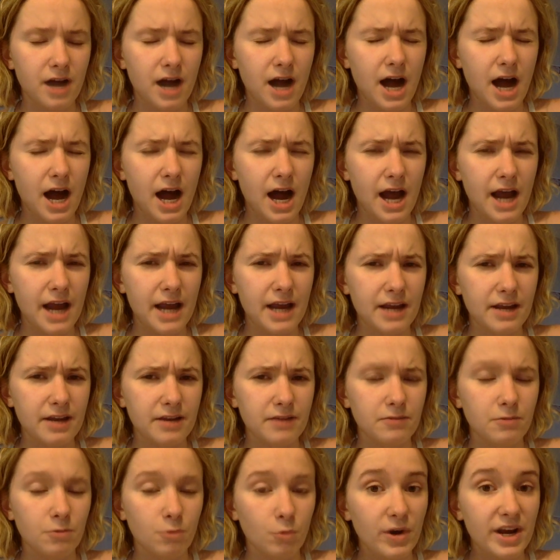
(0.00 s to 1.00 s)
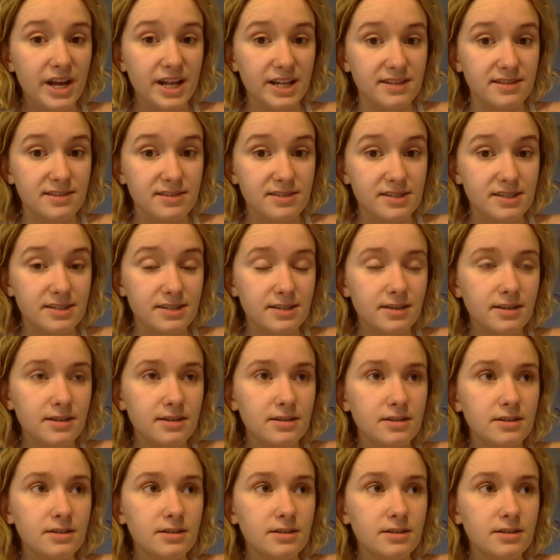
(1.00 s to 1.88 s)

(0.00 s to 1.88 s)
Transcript: high winds,